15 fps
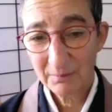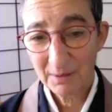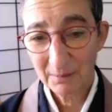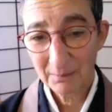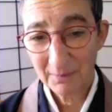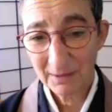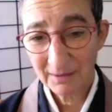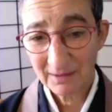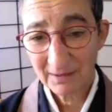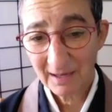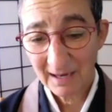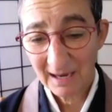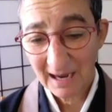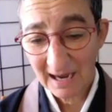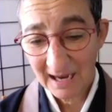commitment,
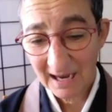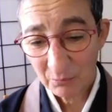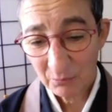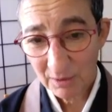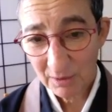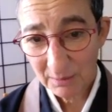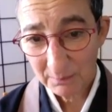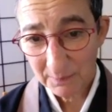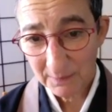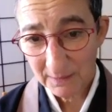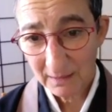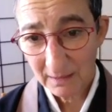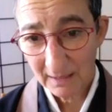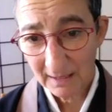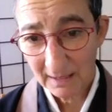I want to be
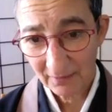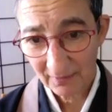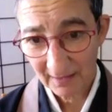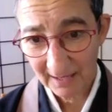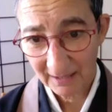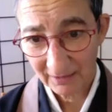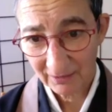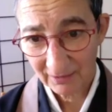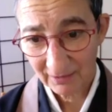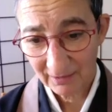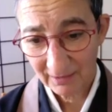like that.